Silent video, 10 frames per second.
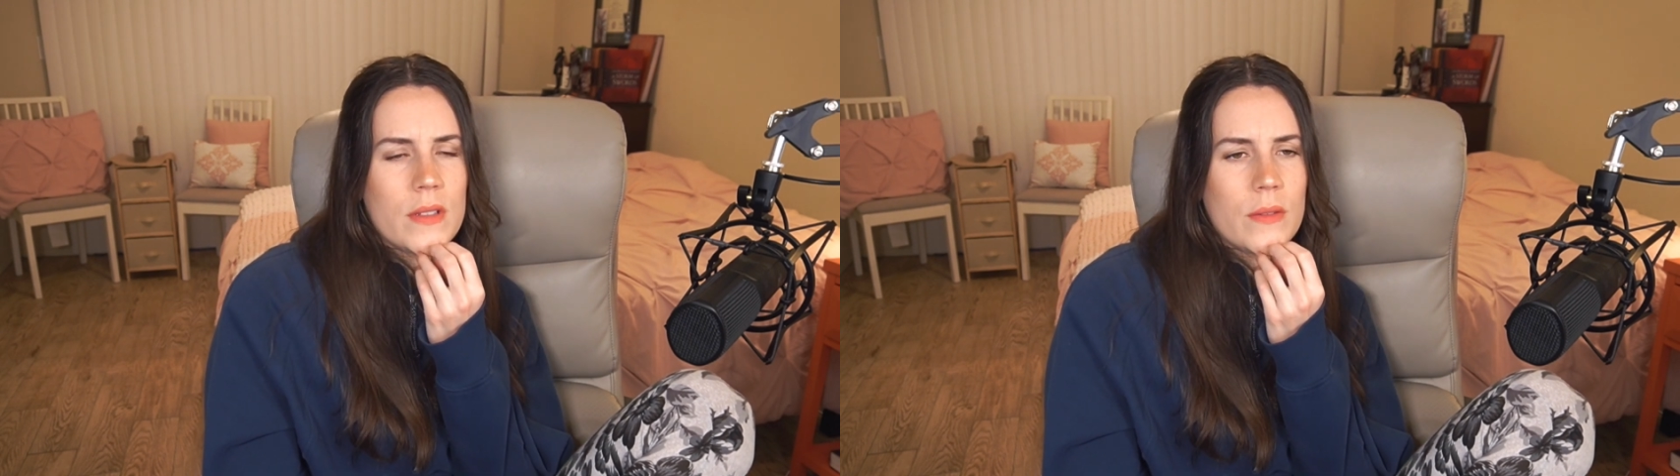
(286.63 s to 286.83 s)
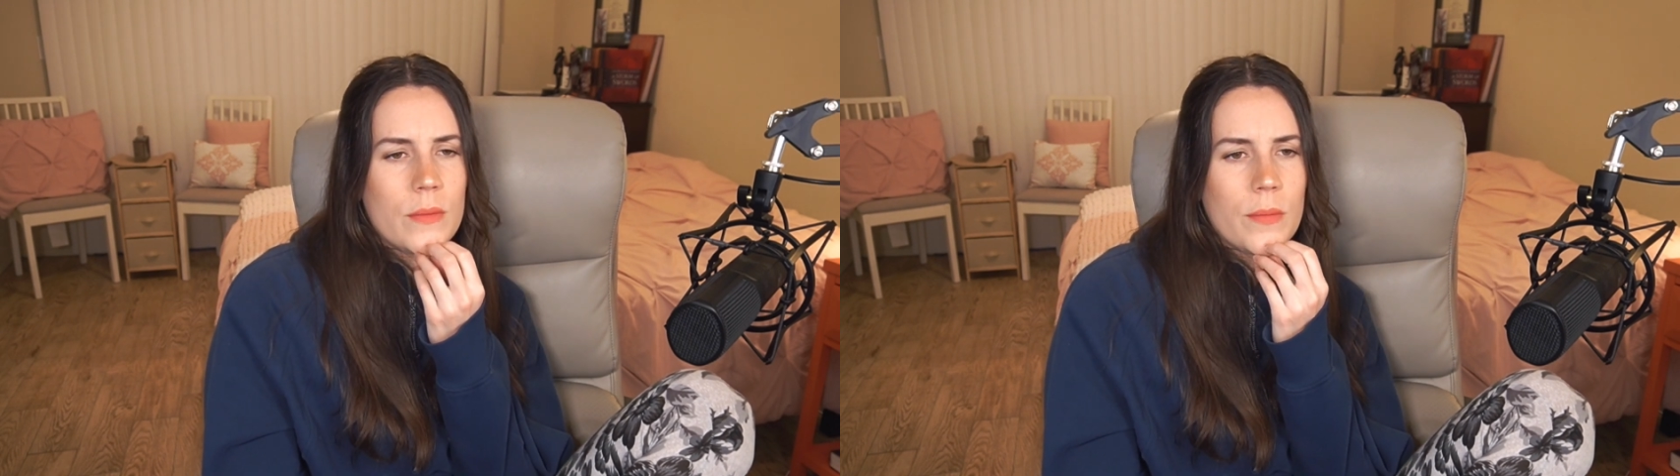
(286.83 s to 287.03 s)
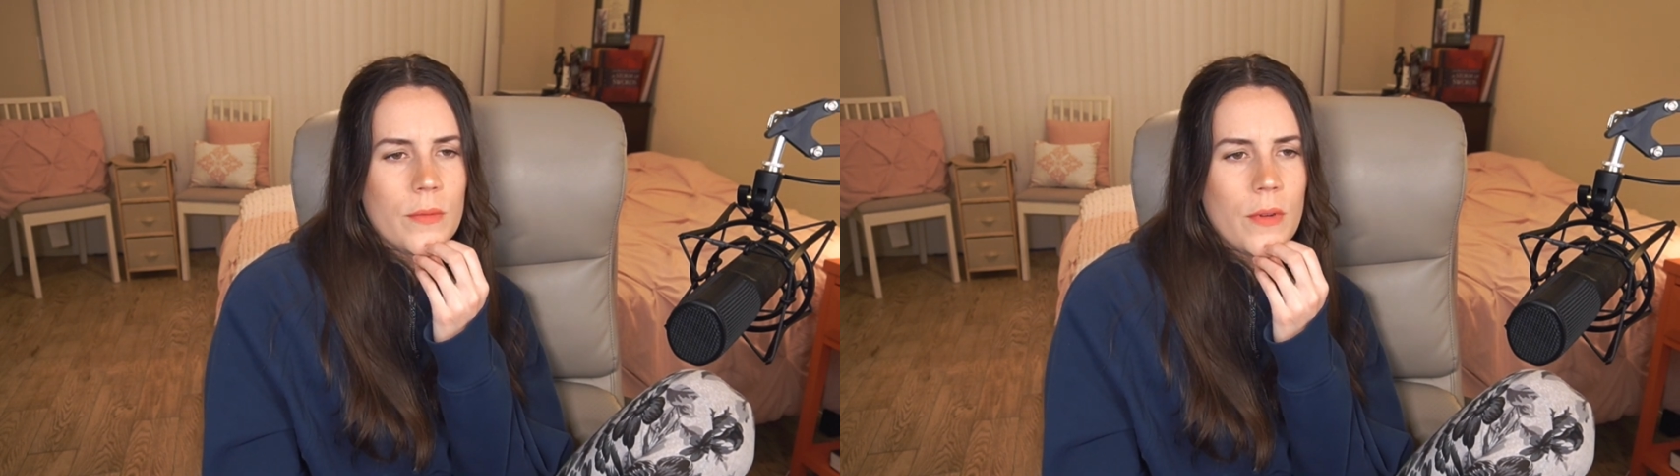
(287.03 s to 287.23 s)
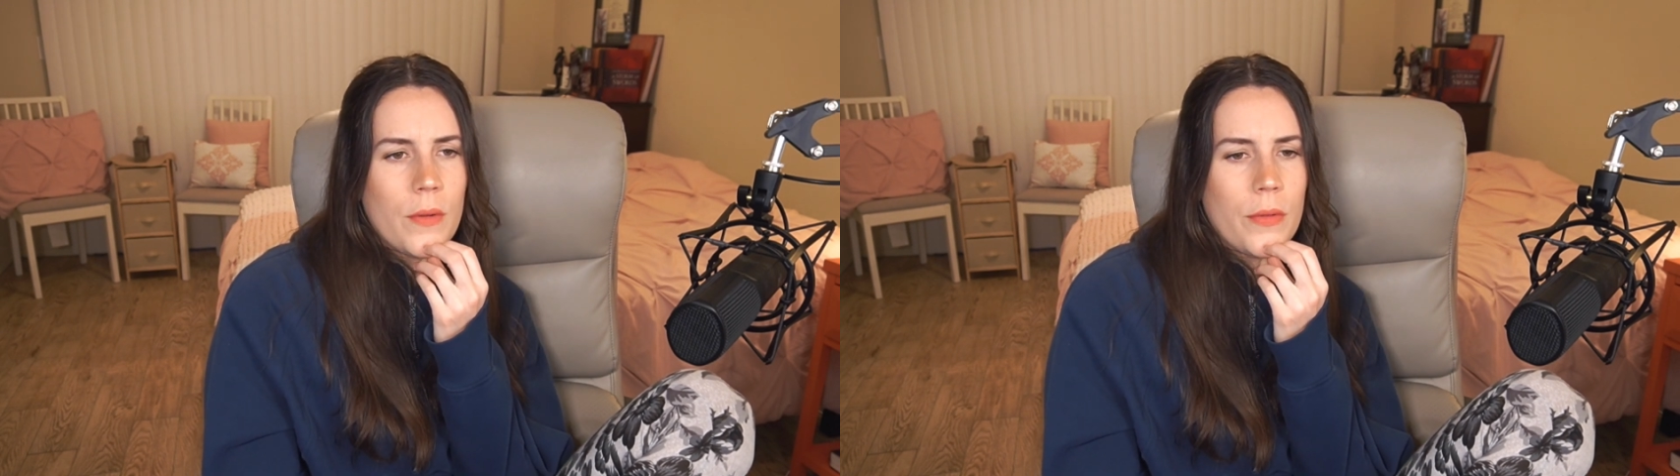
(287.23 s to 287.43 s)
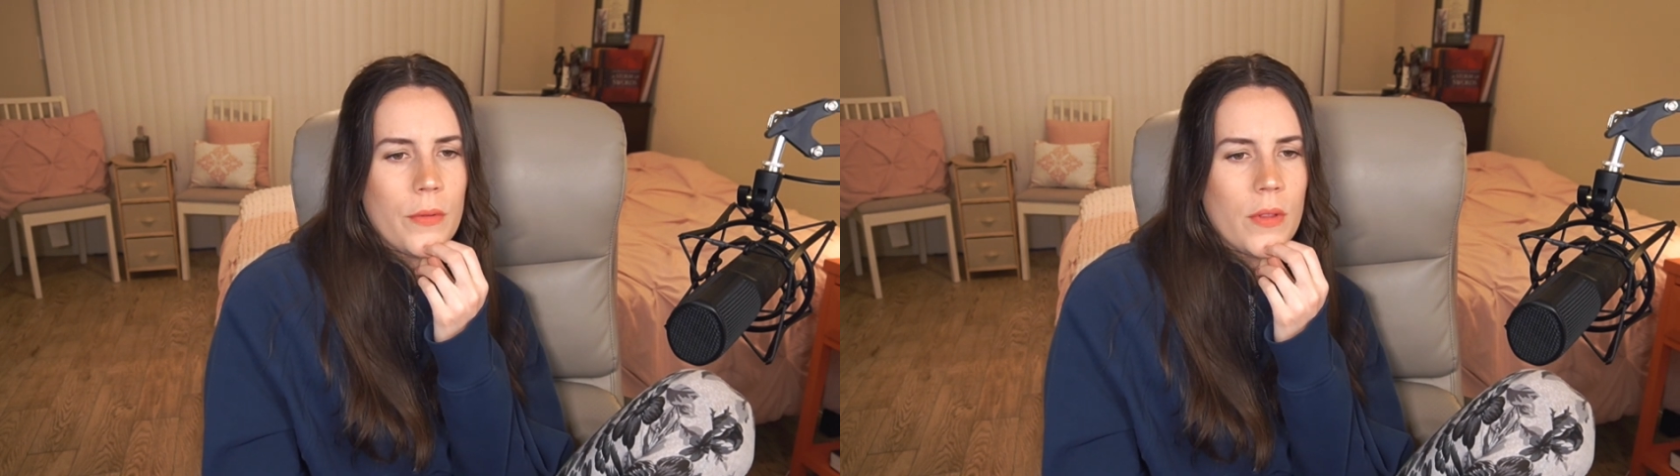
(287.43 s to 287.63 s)
so we'll
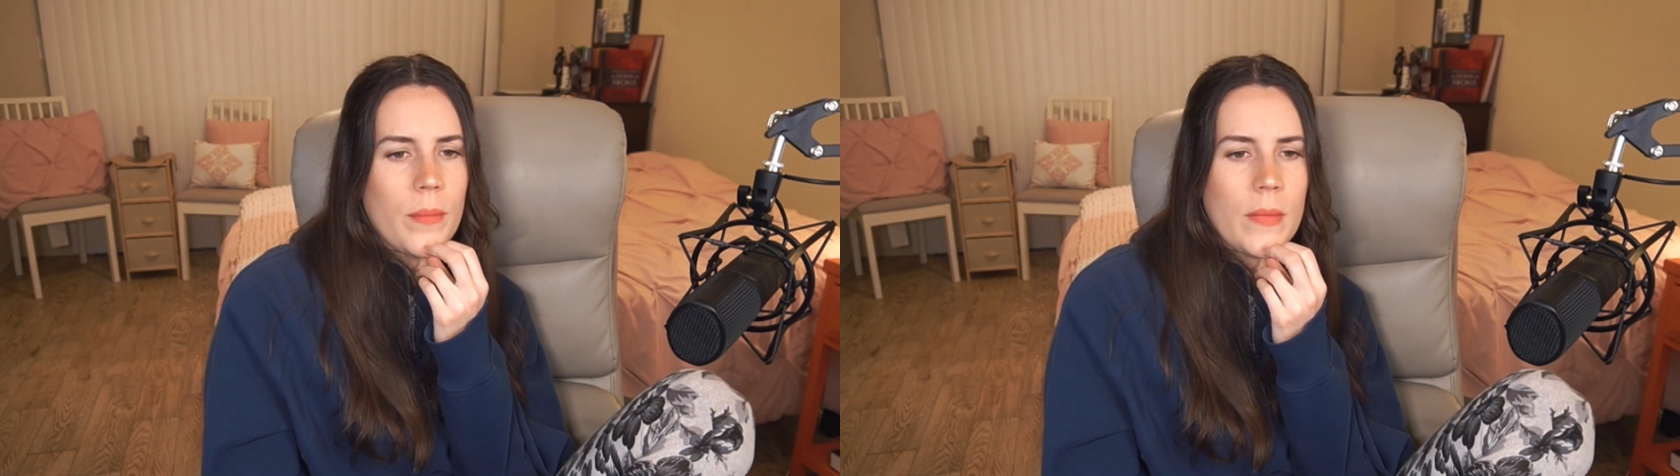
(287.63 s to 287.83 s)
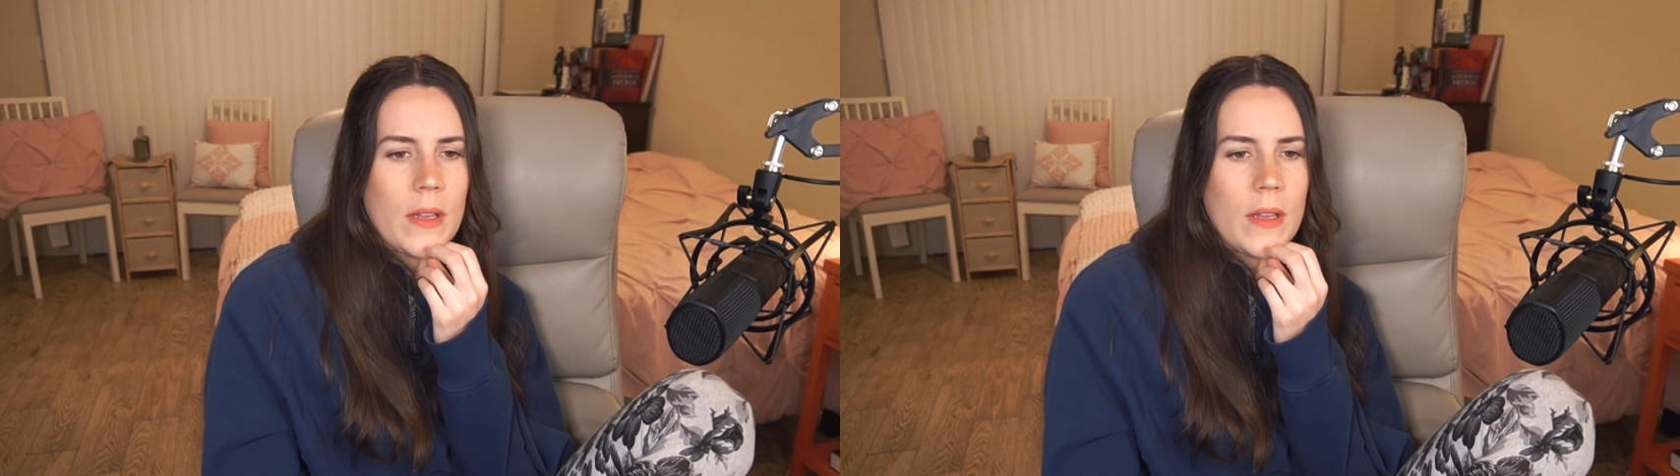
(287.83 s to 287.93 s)
go through them